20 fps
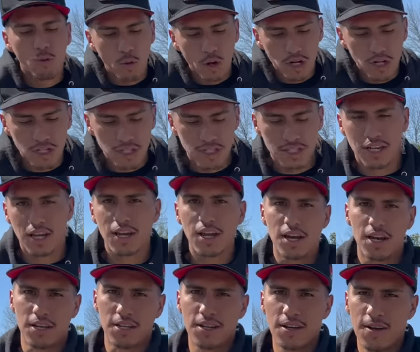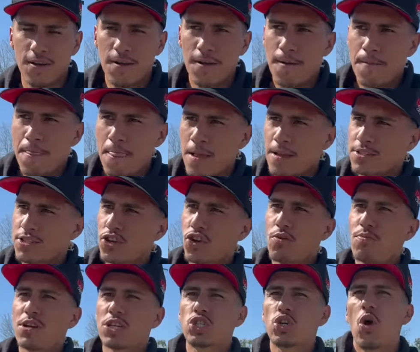worst luck. Si no
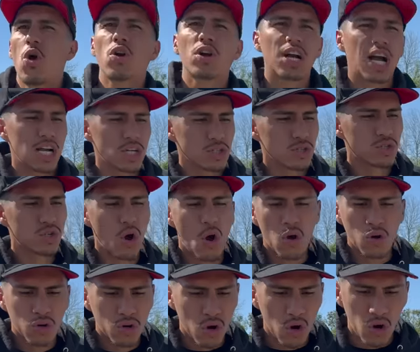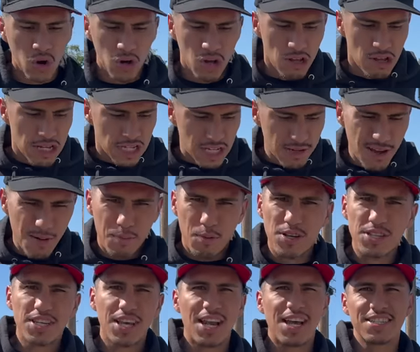me chocan, choco, se me
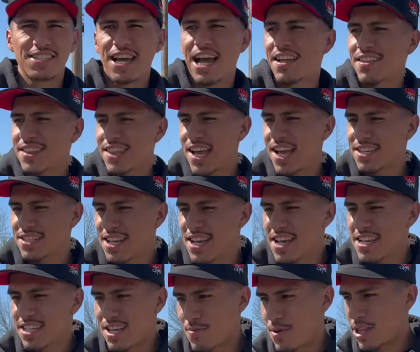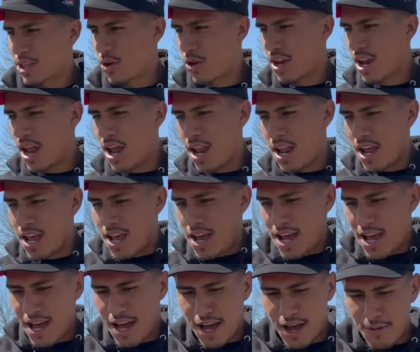ponchan las llantas, se me truena eh,
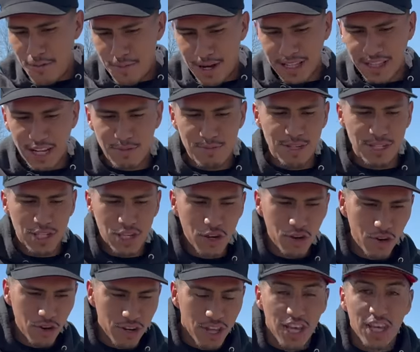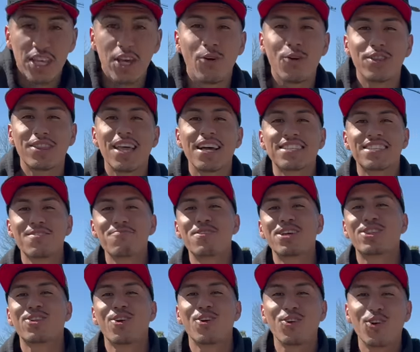la transmisión y ahorita se me
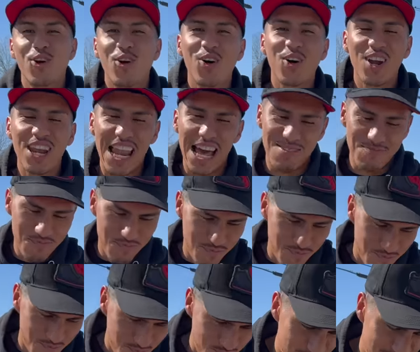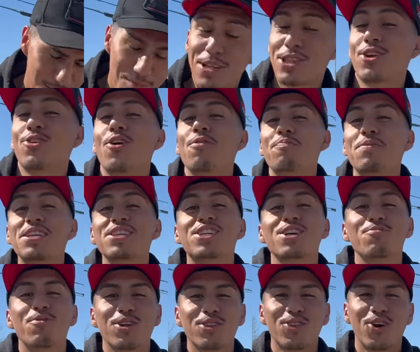tronó la, se me tronó el pinche
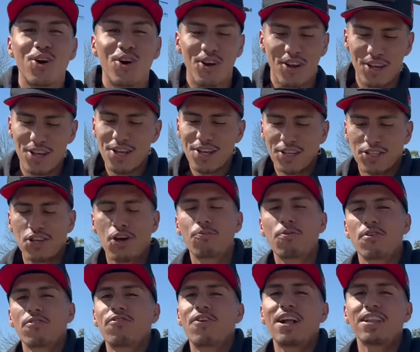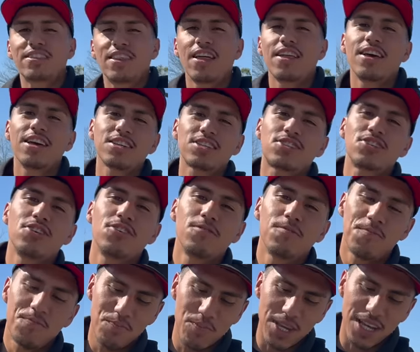motor. So por falta de esto,
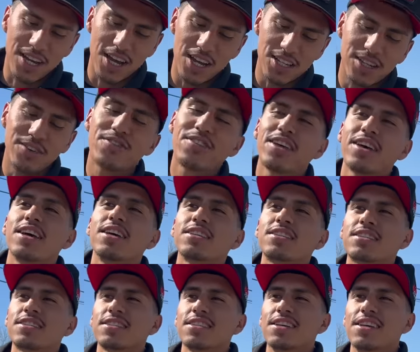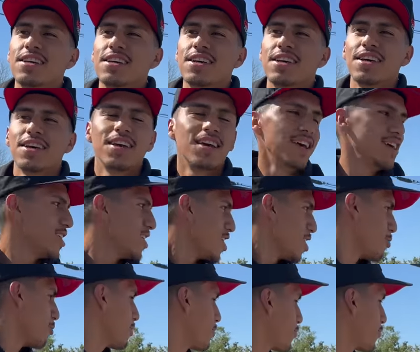because of this, we